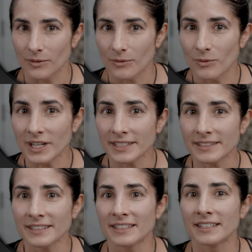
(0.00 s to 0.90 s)

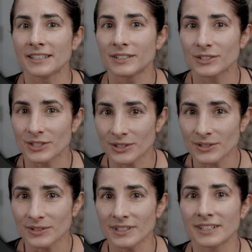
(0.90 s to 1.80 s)
1,
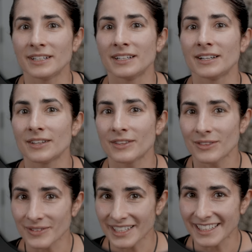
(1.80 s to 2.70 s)
2,
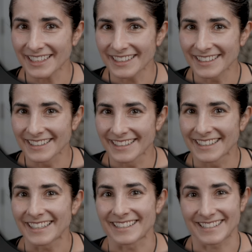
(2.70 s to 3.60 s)
3,
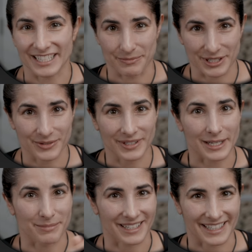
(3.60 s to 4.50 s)
and see in between I
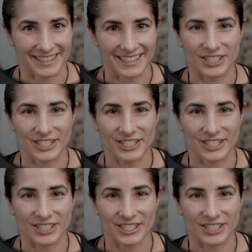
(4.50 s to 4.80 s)
play that D